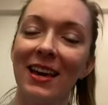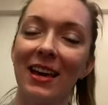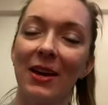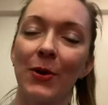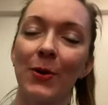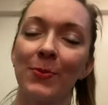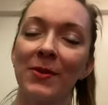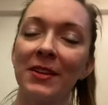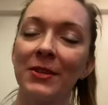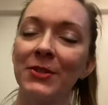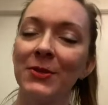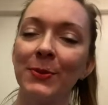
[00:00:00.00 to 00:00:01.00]
I hope that
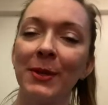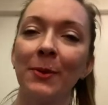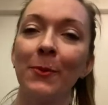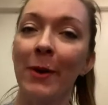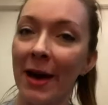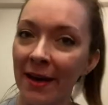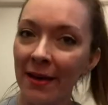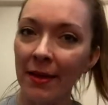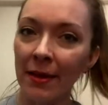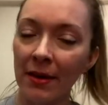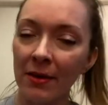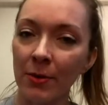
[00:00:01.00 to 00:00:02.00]
you're doing well.
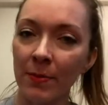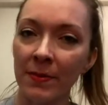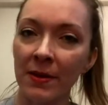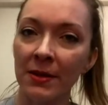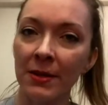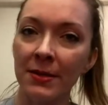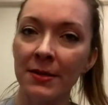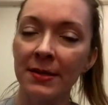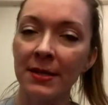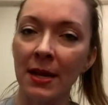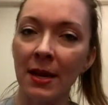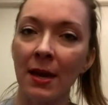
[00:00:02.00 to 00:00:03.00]
I hope that you're
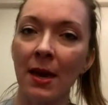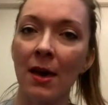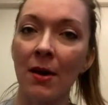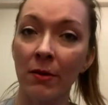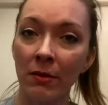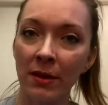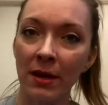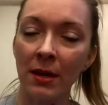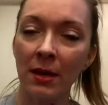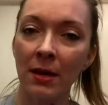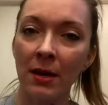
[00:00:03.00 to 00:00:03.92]
staying healthy.